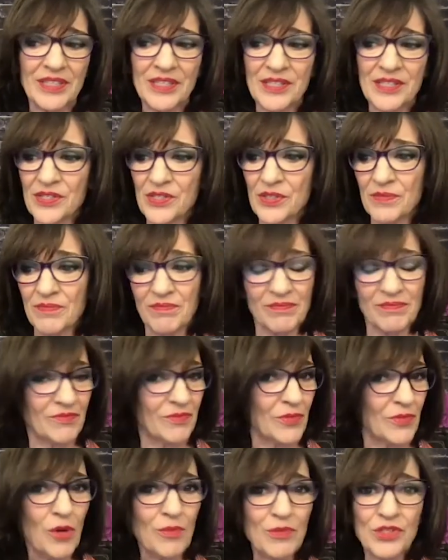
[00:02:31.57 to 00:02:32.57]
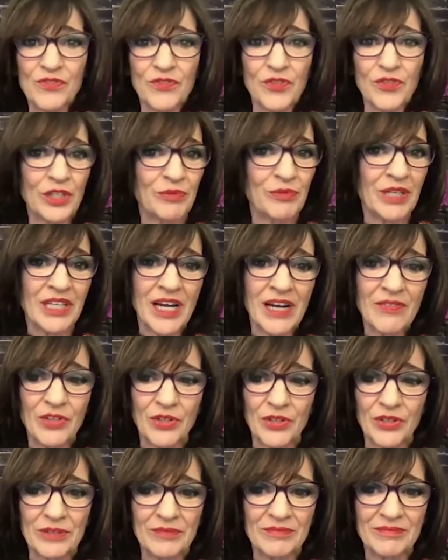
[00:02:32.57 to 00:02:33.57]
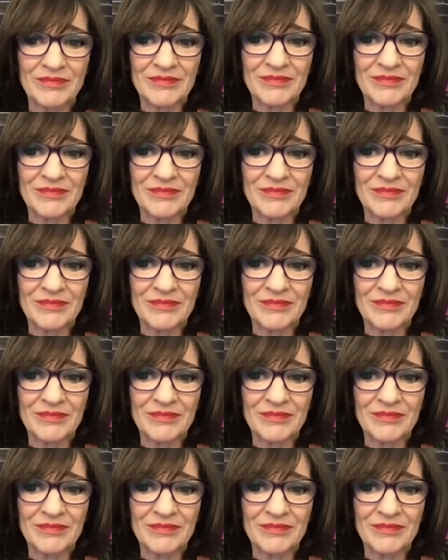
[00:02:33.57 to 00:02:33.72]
is almost fully recovered.